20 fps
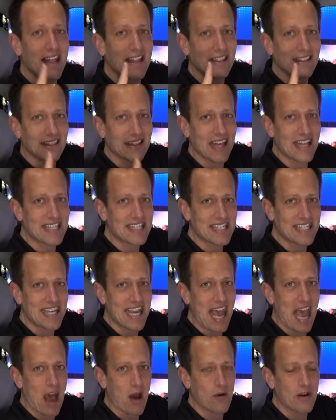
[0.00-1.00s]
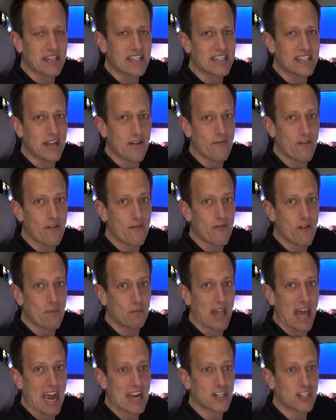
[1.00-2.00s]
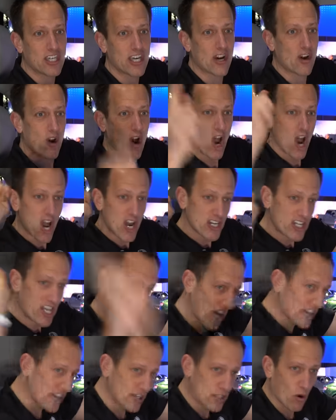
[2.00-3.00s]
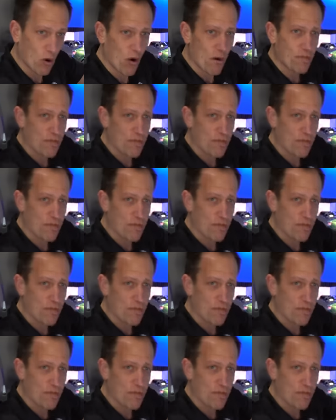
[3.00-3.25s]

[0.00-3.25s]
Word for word: Let's see how it's different from last year to the door